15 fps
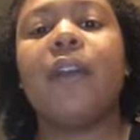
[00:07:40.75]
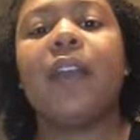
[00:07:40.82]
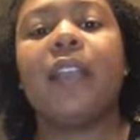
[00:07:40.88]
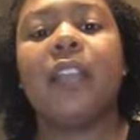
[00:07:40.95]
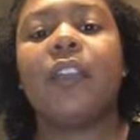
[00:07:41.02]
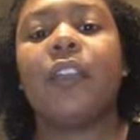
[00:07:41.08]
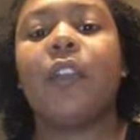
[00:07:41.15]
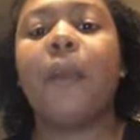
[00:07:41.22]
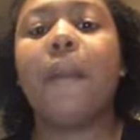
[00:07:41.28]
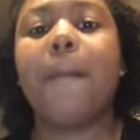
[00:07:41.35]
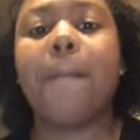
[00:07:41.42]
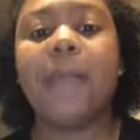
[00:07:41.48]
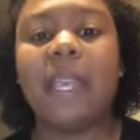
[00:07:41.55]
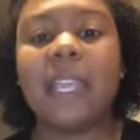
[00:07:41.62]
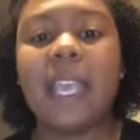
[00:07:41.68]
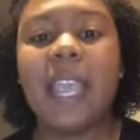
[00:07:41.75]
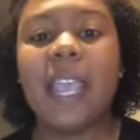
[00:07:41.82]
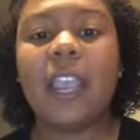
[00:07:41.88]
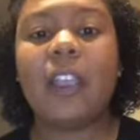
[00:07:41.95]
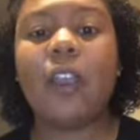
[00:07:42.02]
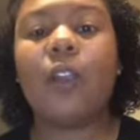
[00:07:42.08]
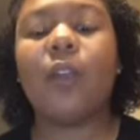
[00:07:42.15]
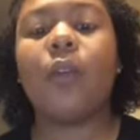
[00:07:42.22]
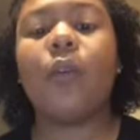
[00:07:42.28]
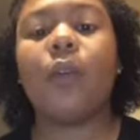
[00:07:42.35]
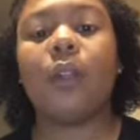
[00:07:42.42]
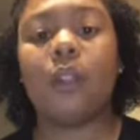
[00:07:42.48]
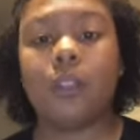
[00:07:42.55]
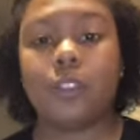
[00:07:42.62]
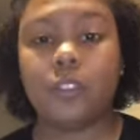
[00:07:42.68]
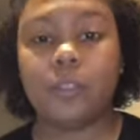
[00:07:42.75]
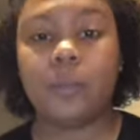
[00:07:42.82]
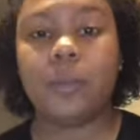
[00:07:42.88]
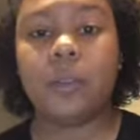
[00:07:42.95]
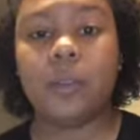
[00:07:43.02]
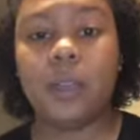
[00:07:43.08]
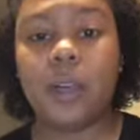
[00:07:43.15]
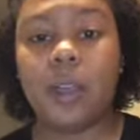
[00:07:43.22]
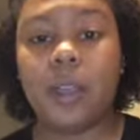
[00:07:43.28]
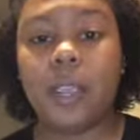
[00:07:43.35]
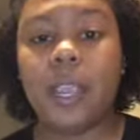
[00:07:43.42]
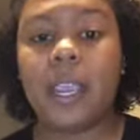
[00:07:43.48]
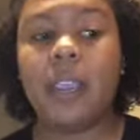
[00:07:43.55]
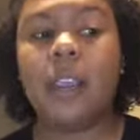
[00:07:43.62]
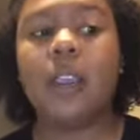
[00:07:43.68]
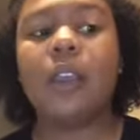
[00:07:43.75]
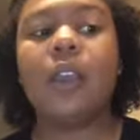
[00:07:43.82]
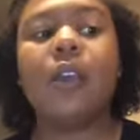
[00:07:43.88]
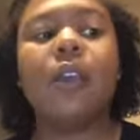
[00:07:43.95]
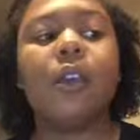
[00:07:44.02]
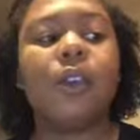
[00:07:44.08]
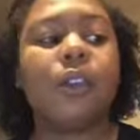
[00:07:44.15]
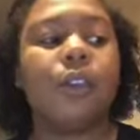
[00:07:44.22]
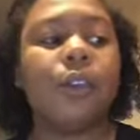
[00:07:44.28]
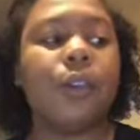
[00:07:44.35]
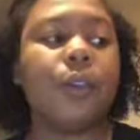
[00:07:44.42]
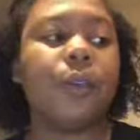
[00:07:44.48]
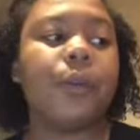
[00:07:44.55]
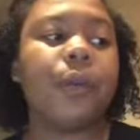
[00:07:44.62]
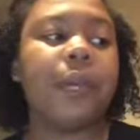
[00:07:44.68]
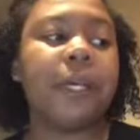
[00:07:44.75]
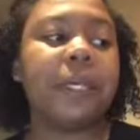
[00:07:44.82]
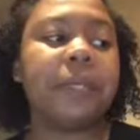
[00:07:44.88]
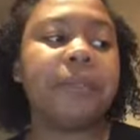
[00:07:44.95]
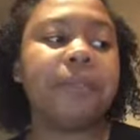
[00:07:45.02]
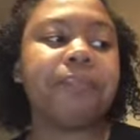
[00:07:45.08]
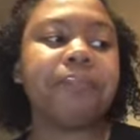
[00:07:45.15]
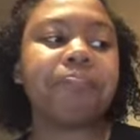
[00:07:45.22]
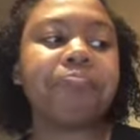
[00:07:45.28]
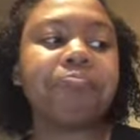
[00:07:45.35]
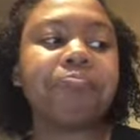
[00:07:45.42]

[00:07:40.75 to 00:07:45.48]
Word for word: either big hair or super long hair, you know, um,